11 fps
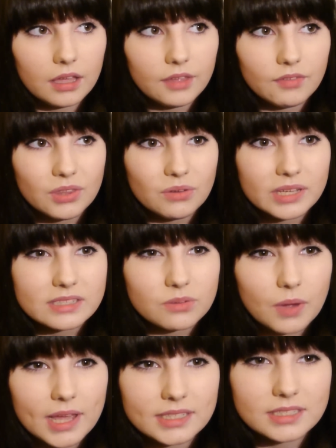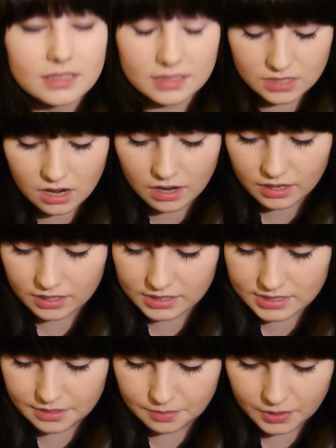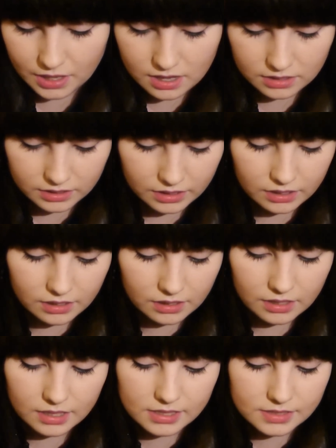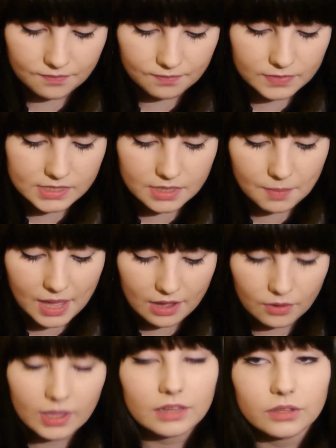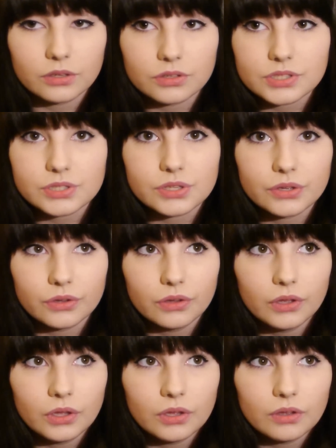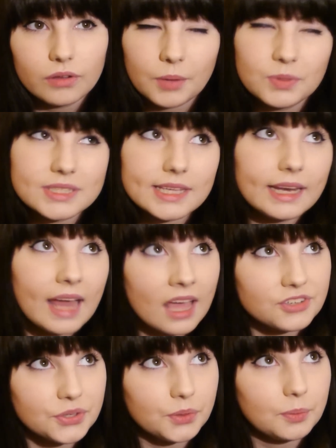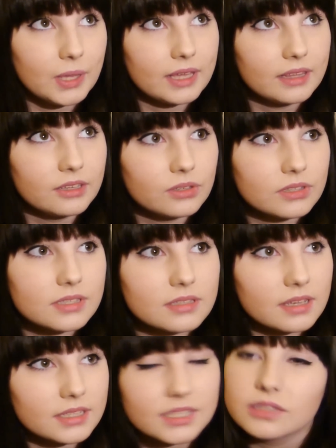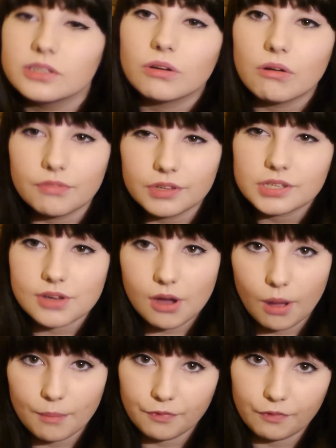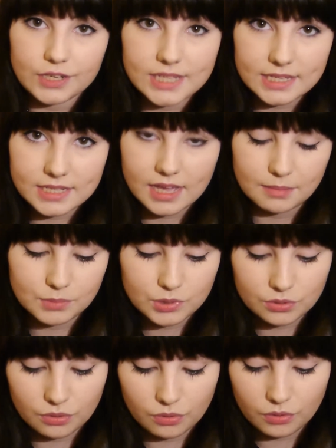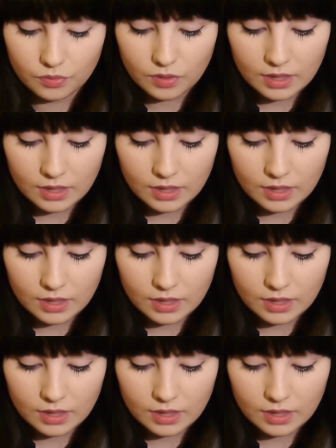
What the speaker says: even though it is quite a dark, deep colour, somehow it looks, I wouldn't say natural, but it doesn't look over the top for daytime. So